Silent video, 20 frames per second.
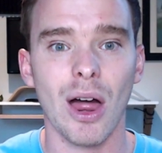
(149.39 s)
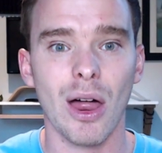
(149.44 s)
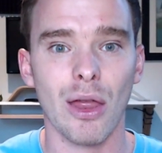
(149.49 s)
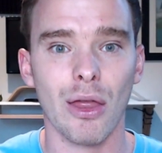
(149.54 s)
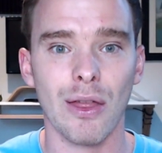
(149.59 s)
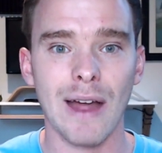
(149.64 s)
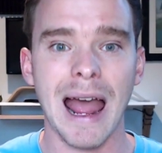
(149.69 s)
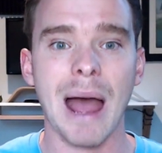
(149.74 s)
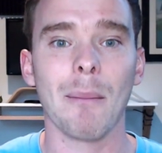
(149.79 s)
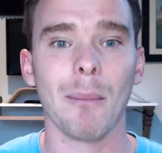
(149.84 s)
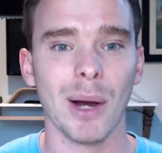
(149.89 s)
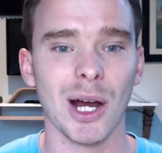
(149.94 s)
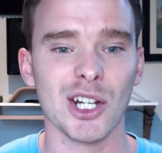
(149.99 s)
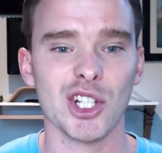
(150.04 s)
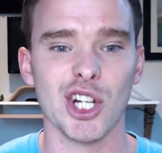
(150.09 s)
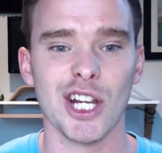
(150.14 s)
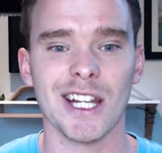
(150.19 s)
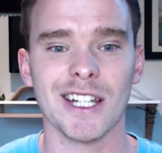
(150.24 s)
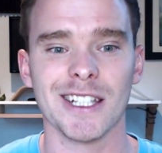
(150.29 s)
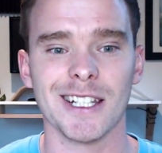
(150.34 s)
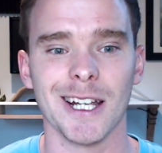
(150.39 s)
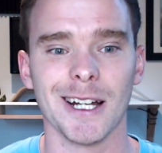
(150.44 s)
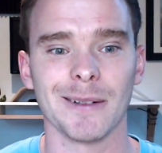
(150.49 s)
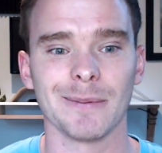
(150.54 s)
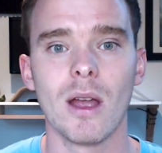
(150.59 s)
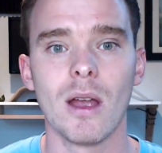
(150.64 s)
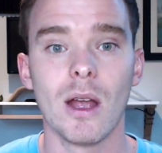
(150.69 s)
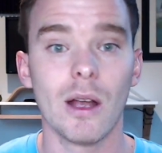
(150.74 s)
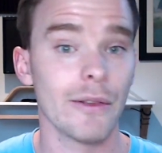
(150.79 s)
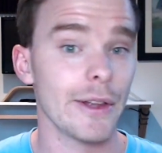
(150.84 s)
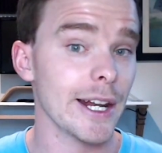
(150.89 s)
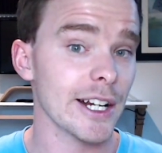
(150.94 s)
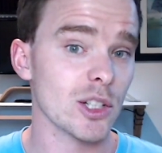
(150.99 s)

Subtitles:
that much easier. The next